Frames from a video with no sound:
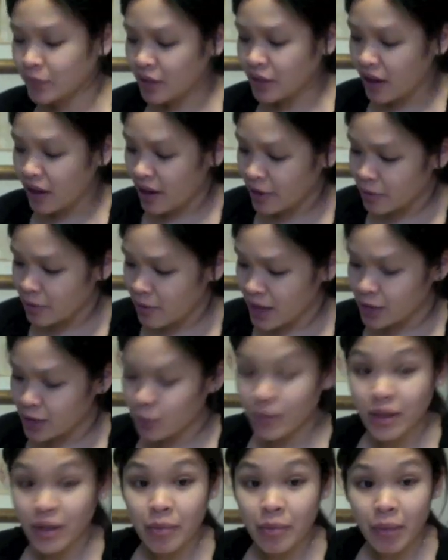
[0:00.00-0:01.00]
Otherwise,
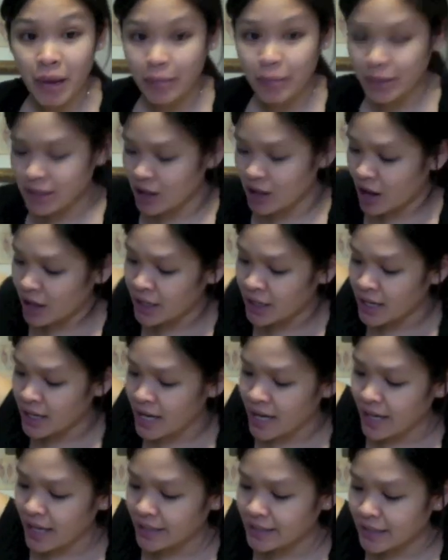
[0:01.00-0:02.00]
when the pump is on,
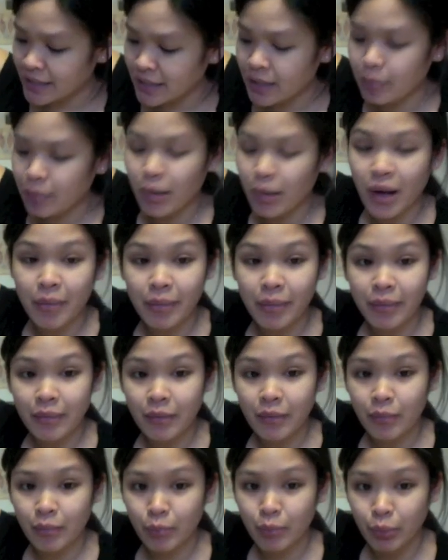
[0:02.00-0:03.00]
it's going to pump
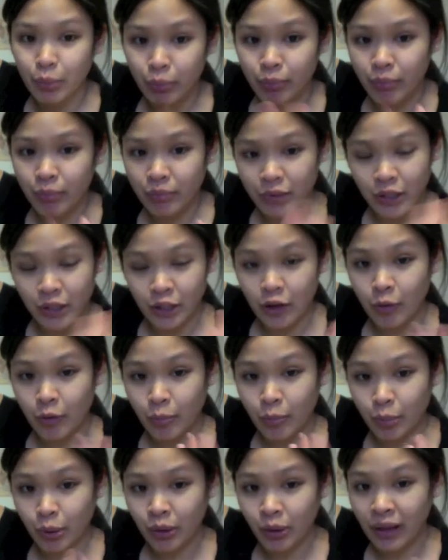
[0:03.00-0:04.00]

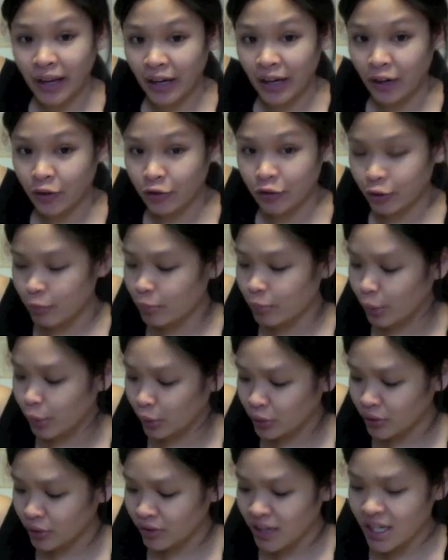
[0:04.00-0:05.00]
pull air through
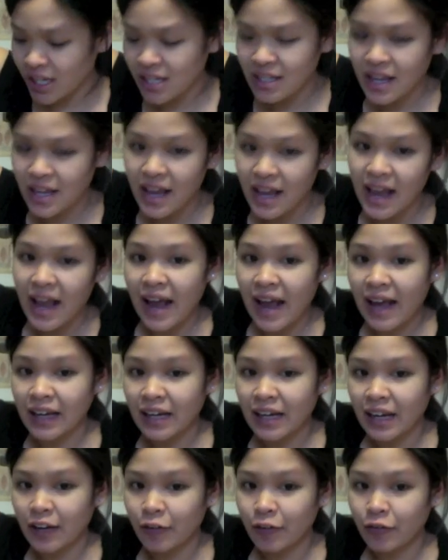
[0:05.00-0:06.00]
both of these.
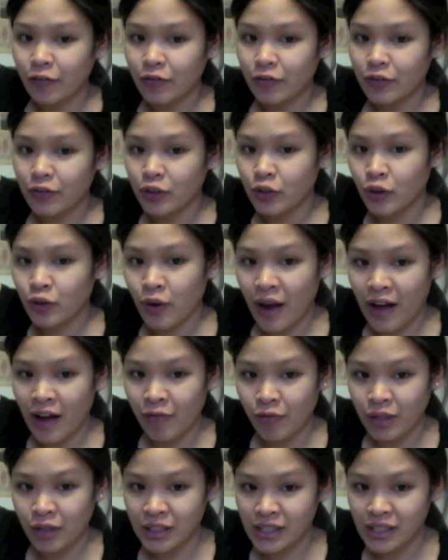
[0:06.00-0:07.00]
And if you don't
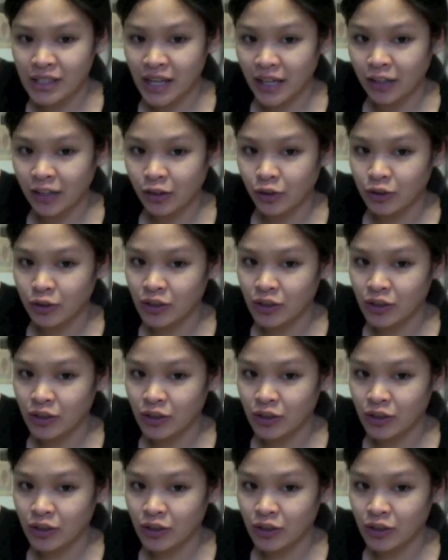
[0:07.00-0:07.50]
have one side closed